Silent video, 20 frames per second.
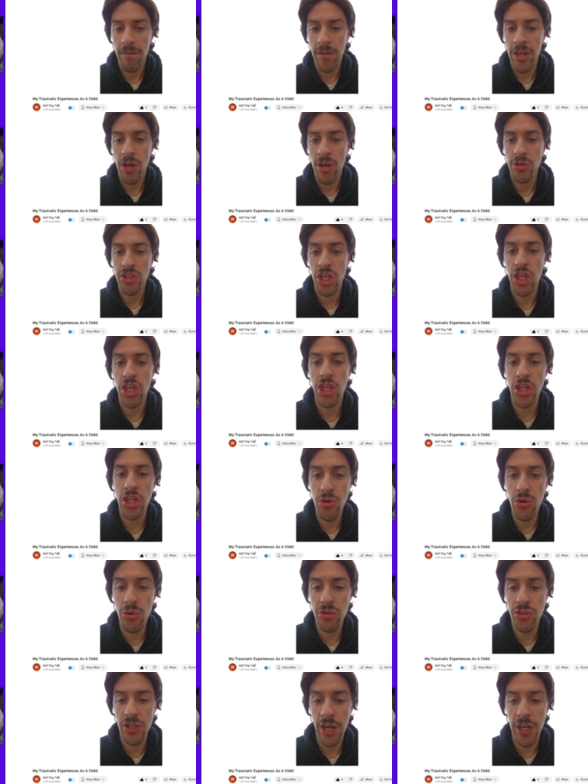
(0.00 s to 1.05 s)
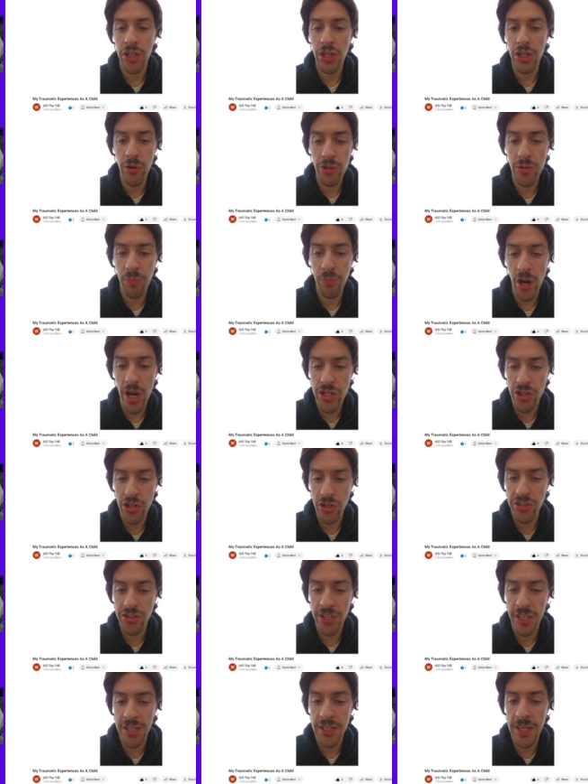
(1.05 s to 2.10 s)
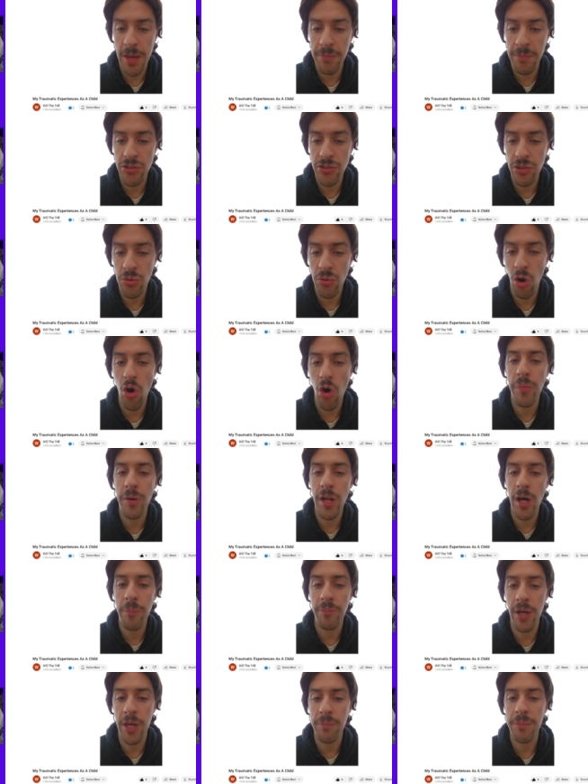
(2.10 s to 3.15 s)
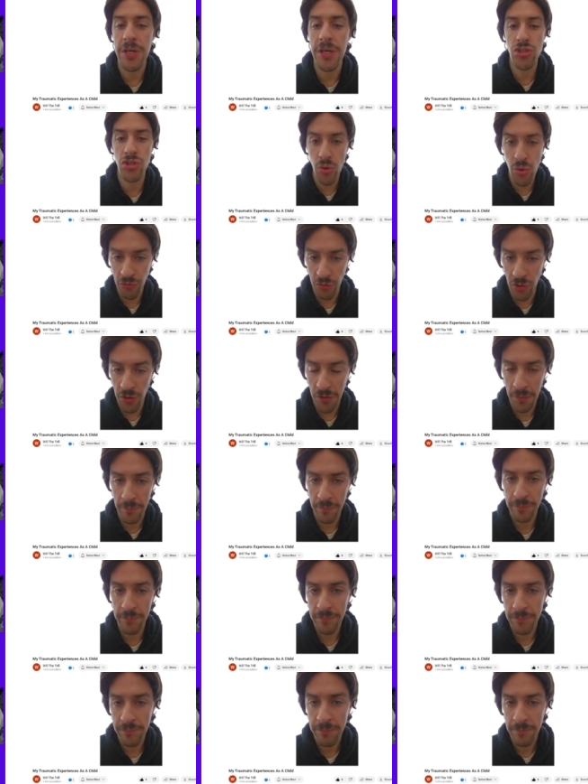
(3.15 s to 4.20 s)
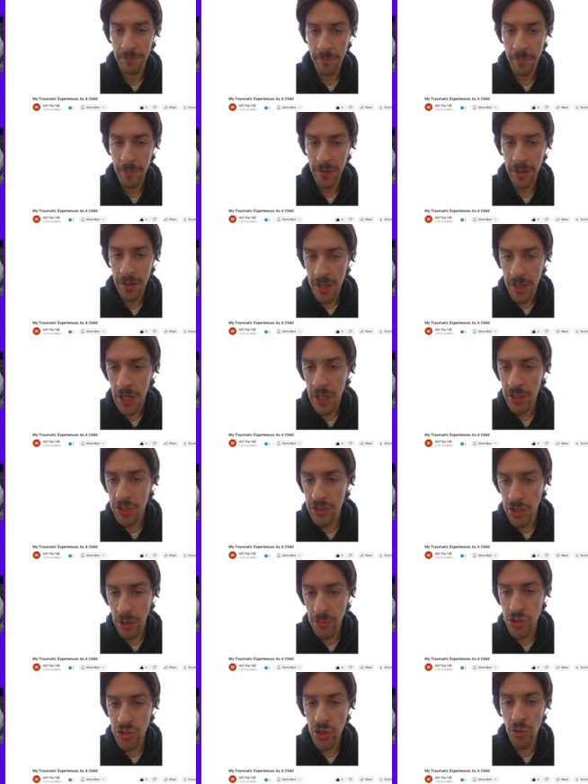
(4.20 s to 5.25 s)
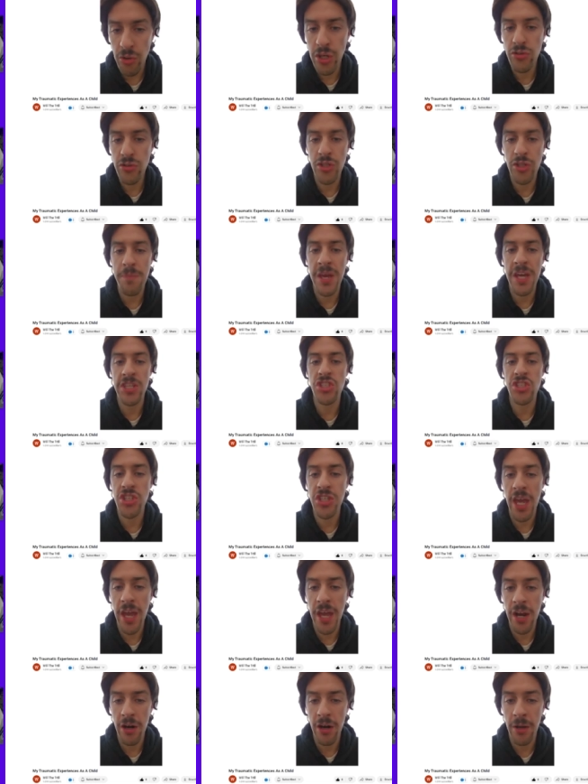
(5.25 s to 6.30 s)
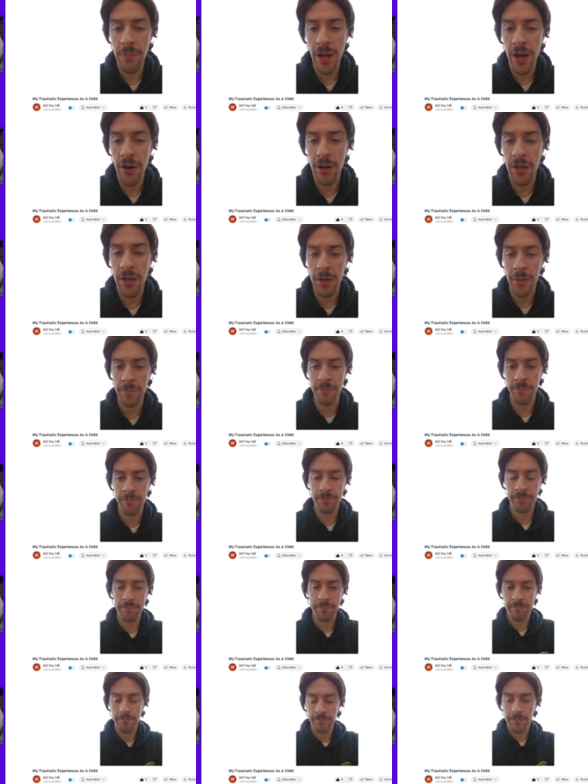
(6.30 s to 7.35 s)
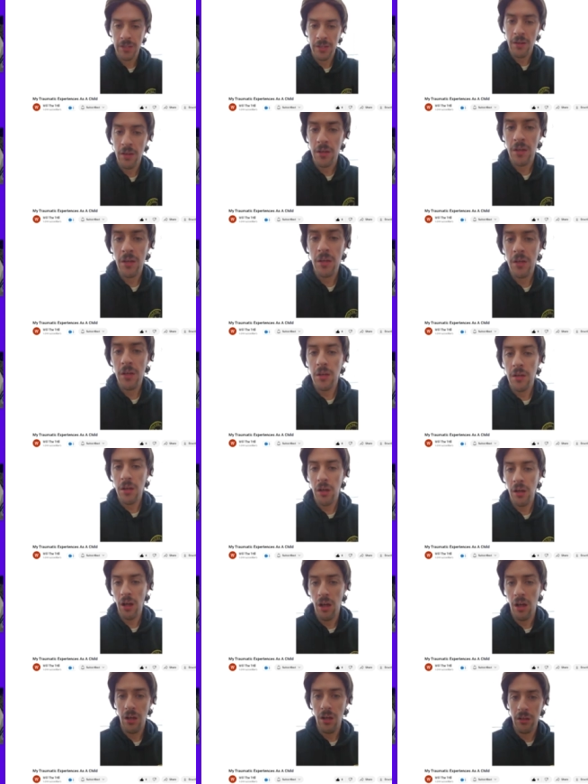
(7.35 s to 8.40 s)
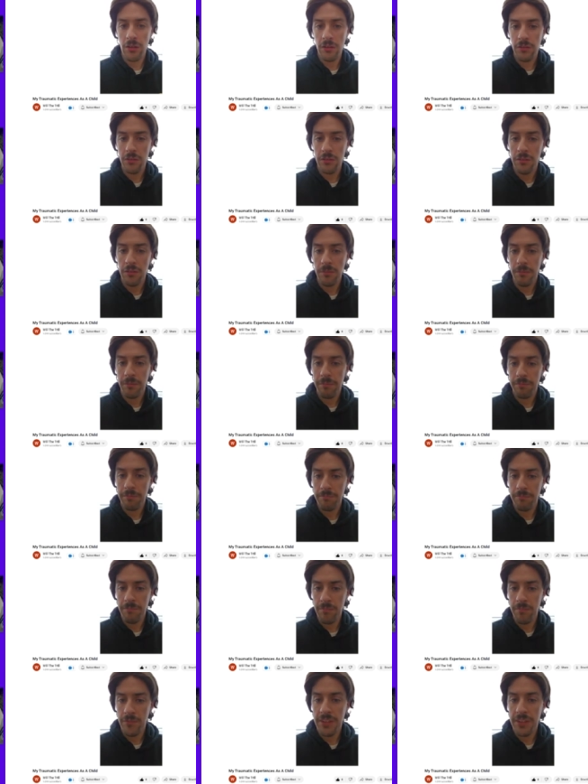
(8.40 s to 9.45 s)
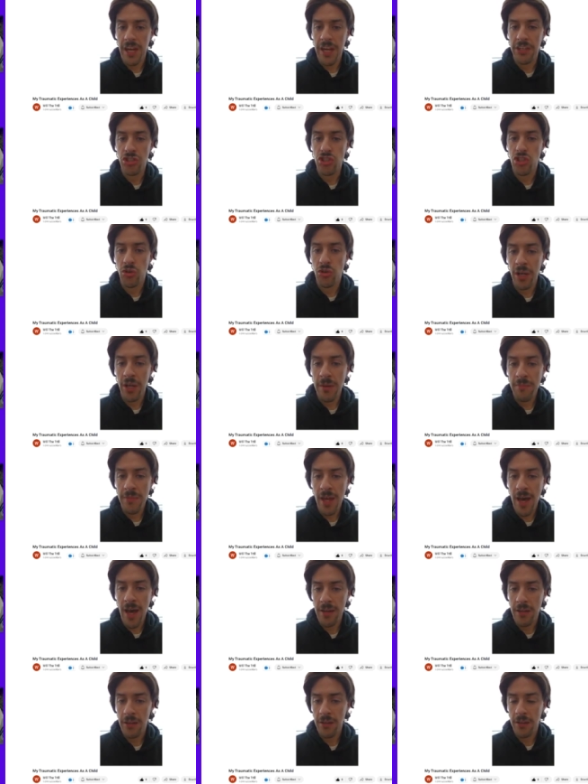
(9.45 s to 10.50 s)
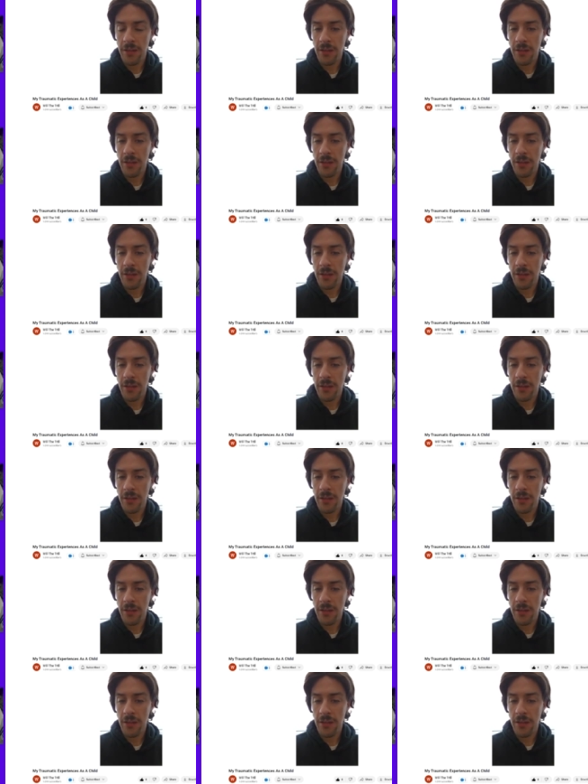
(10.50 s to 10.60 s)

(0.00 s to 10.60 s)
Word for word: it was a huge, like huge pressure to get me to open up, like be truthful, because I was so used to being scared about um, everything, uh, getting screamed at.